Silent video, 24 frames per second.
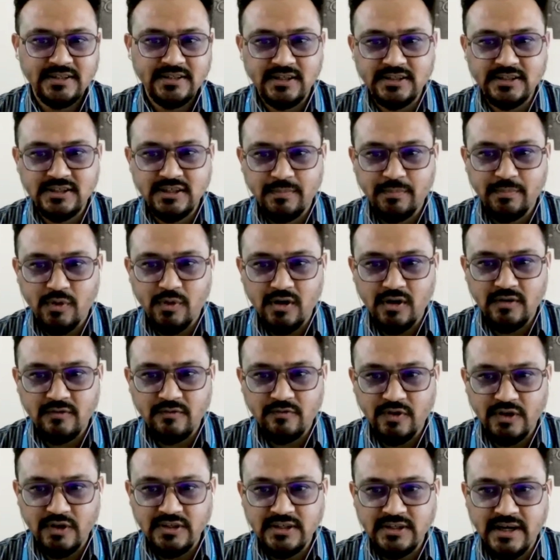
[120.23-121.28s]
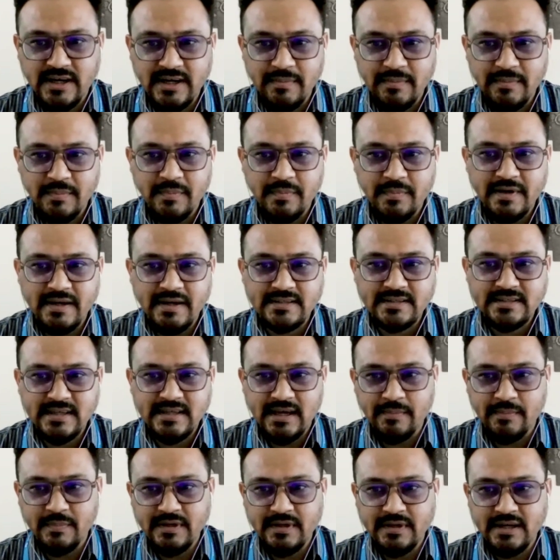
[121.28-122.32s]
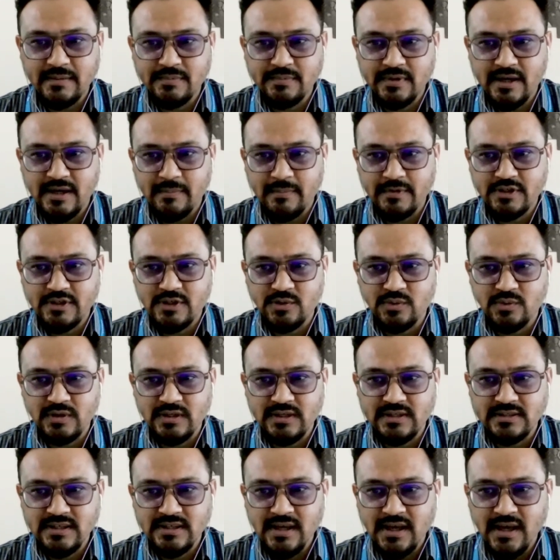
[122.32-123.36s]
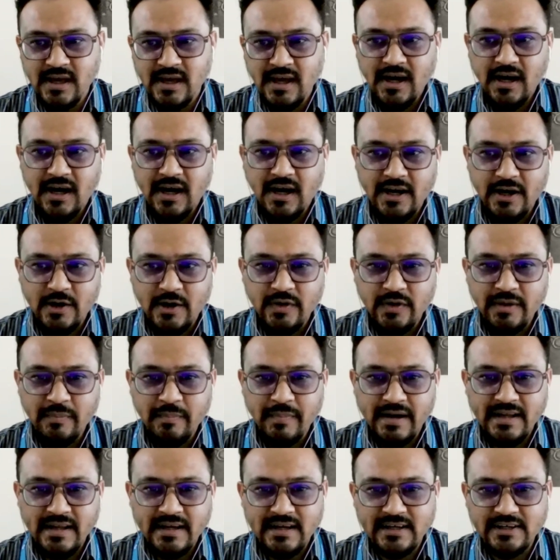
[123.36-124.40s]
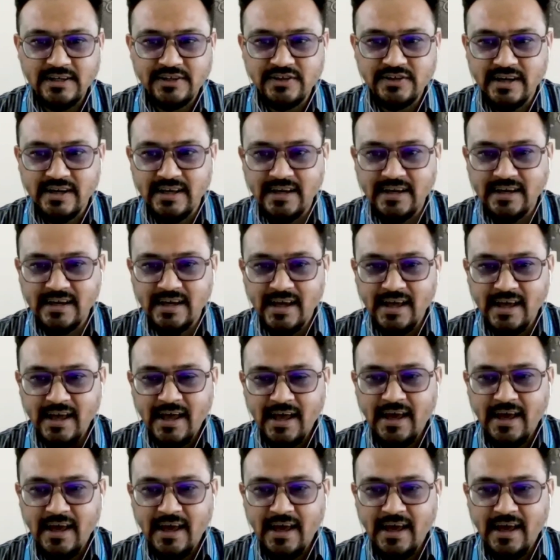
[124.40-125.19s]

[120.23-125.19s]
and research support for young MBBS, MD, and MS students undergoing medical training.